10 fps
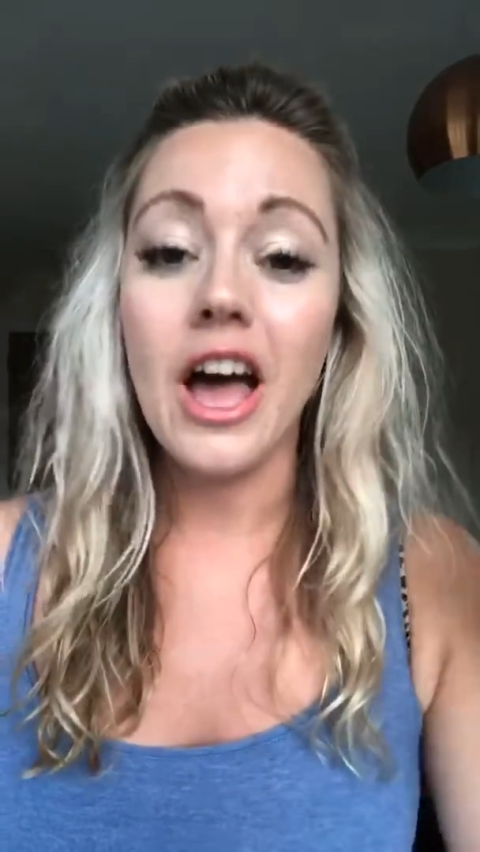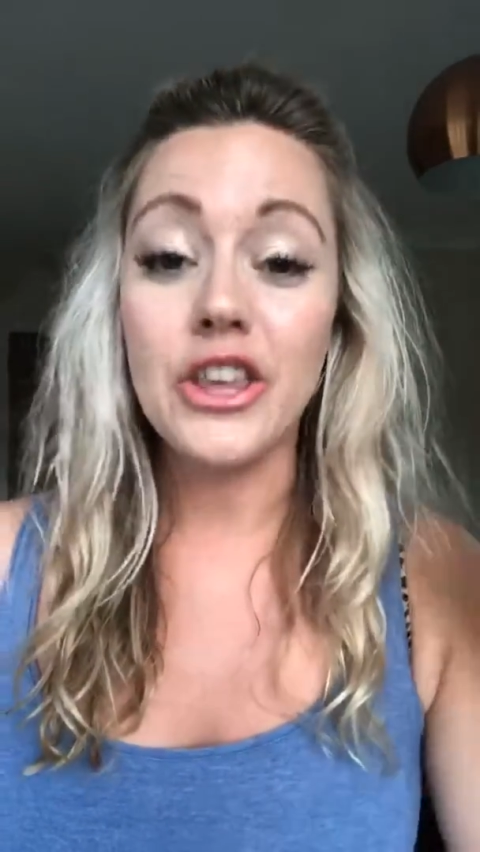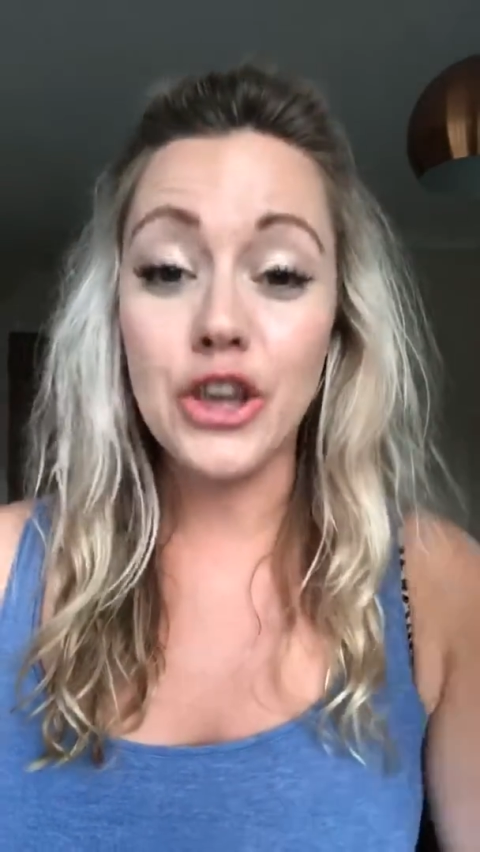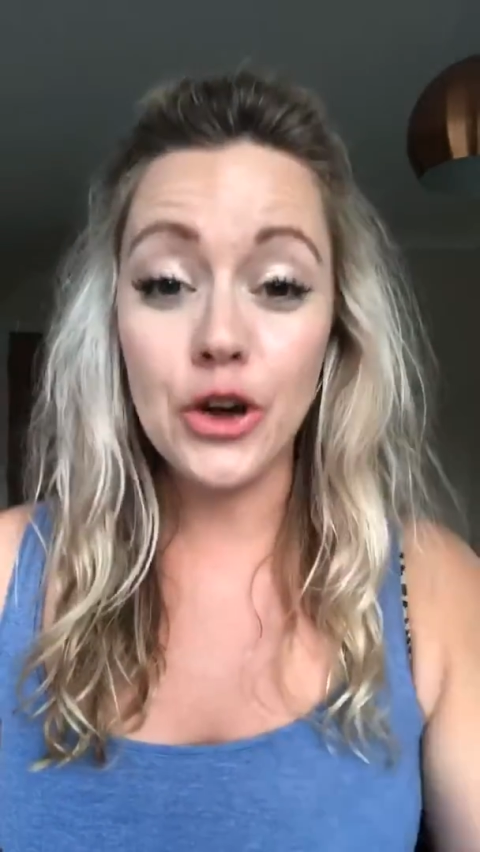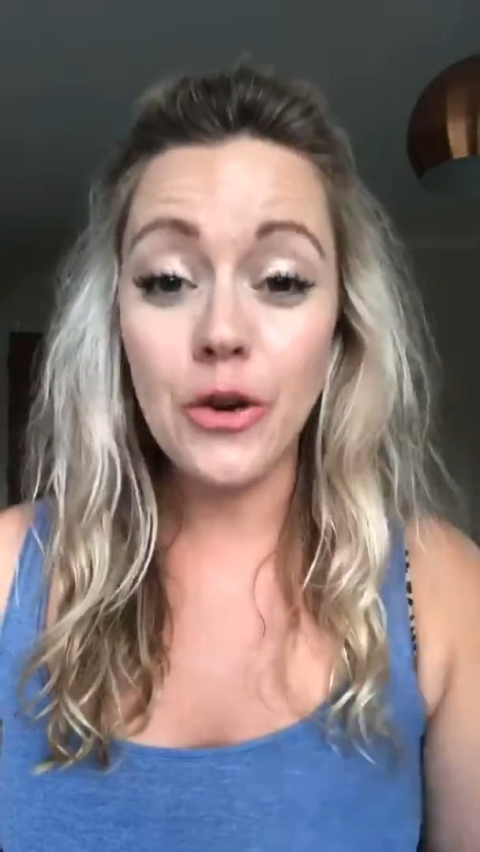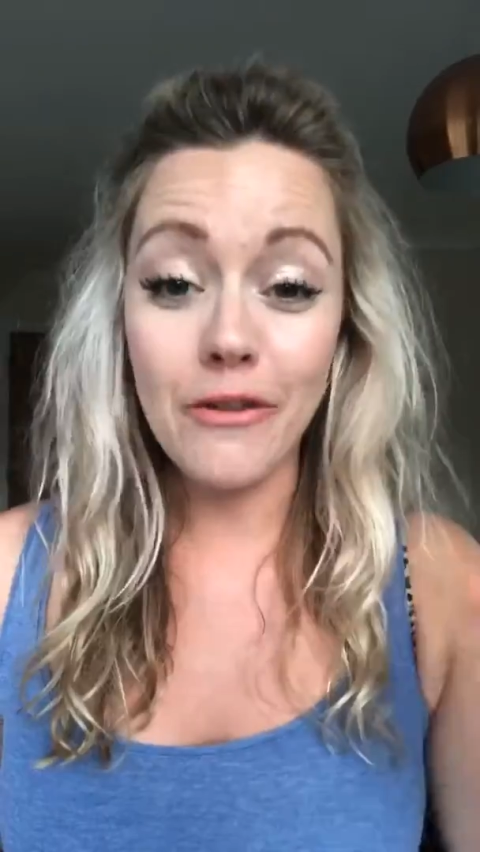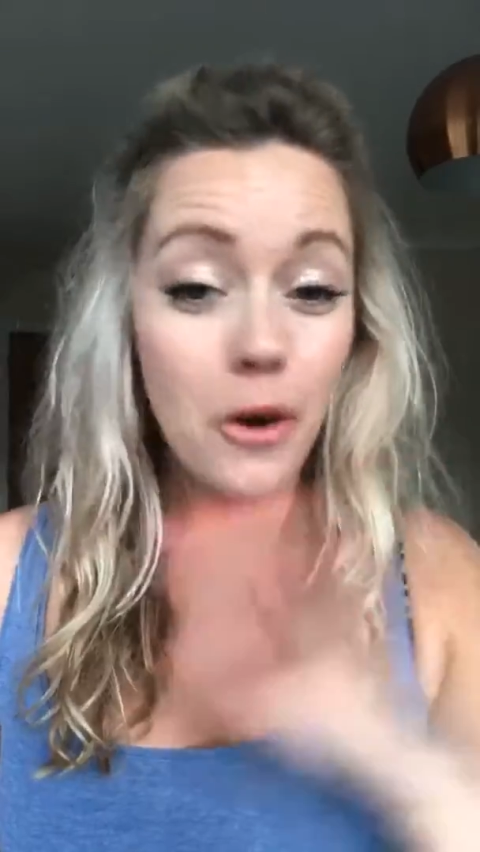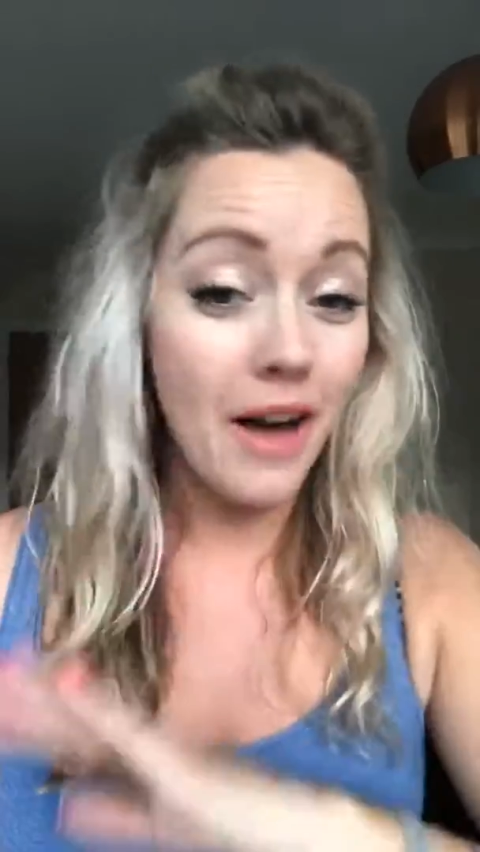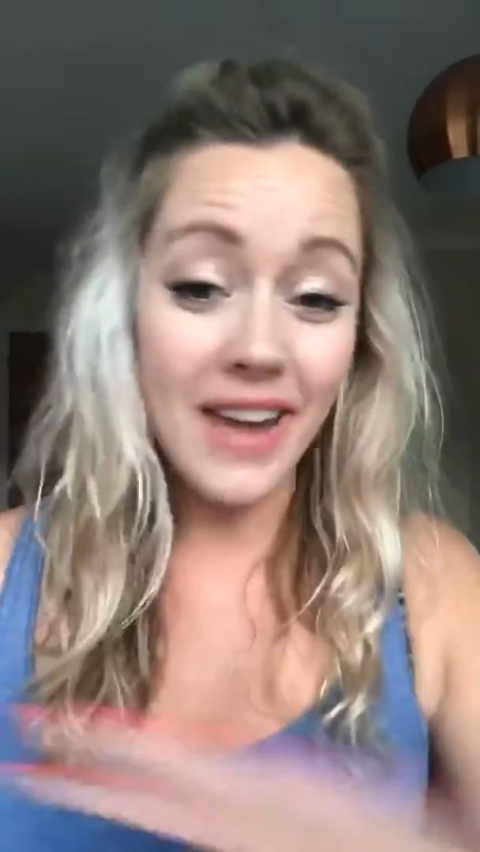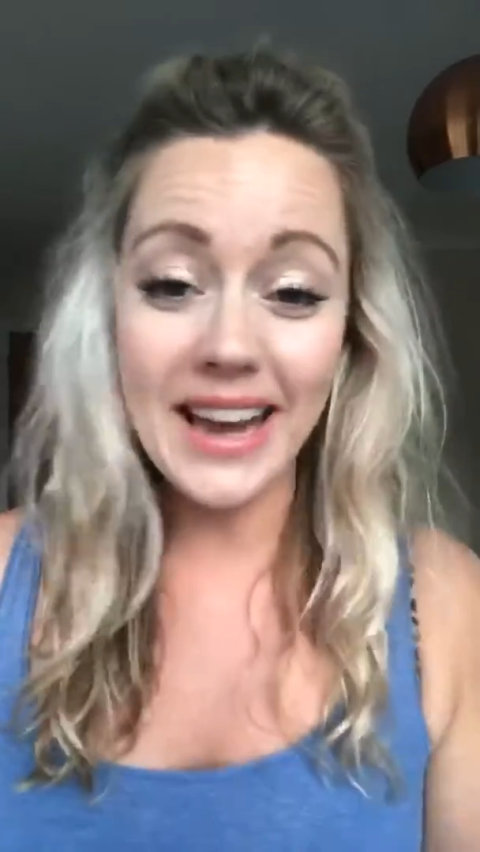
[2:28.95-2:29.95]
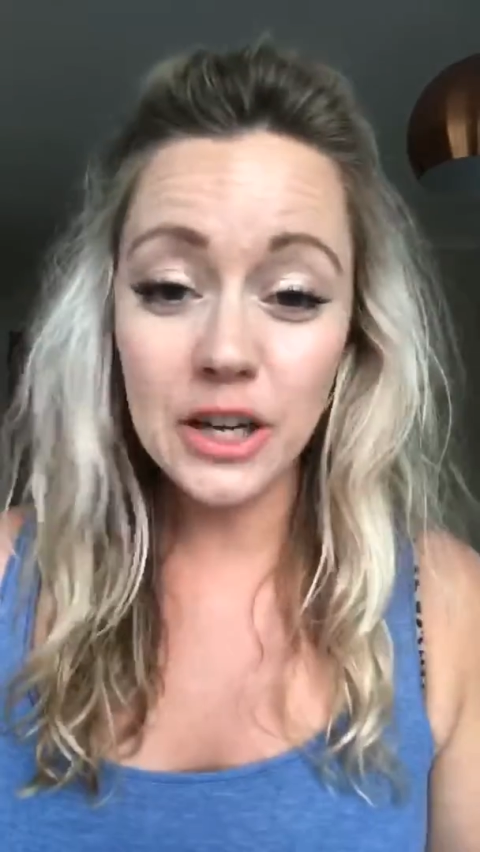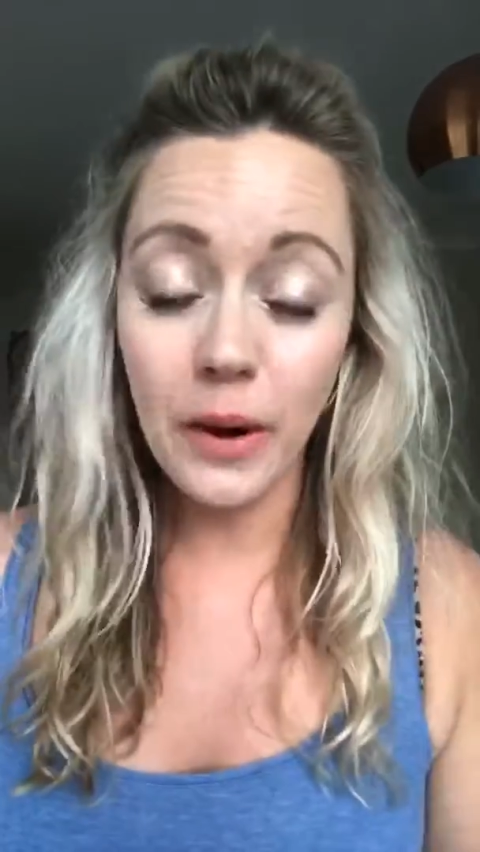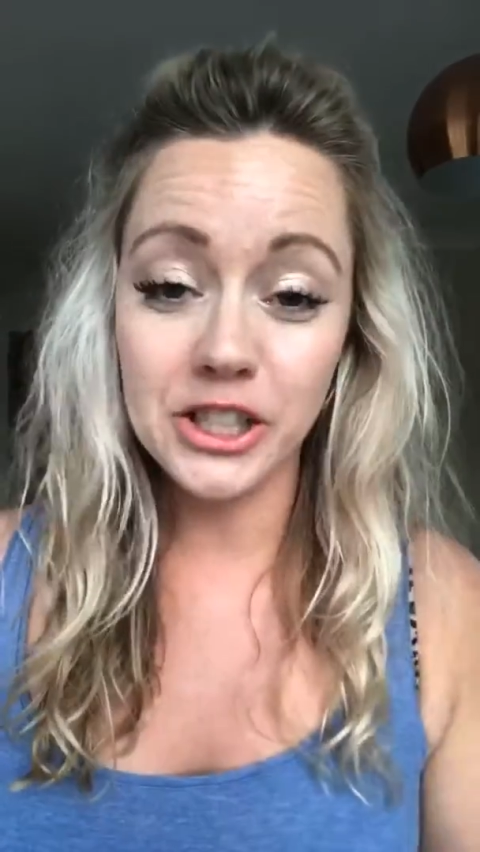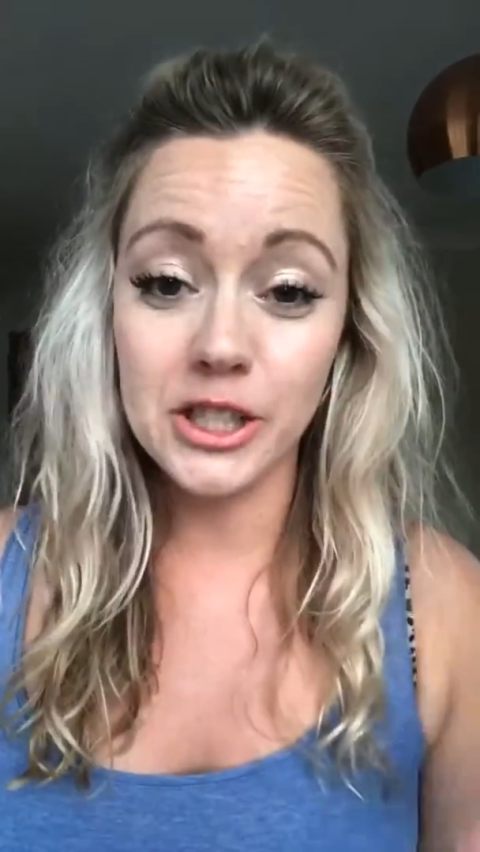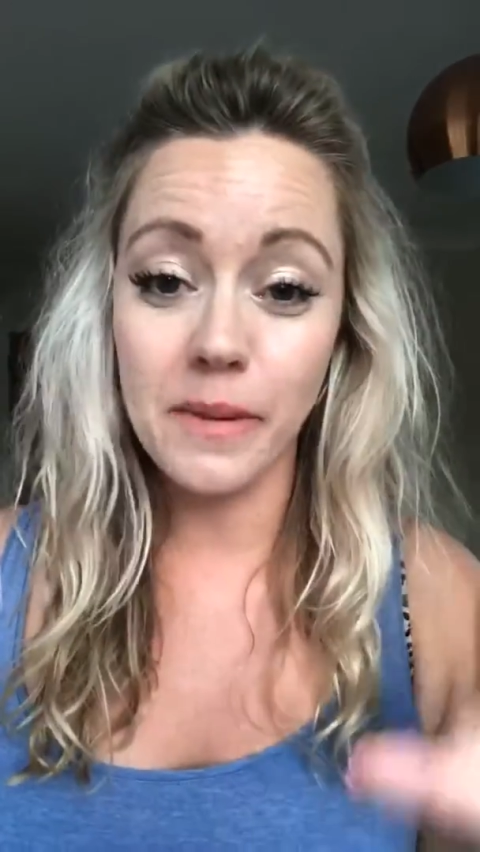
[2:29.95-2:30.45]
if you have any questions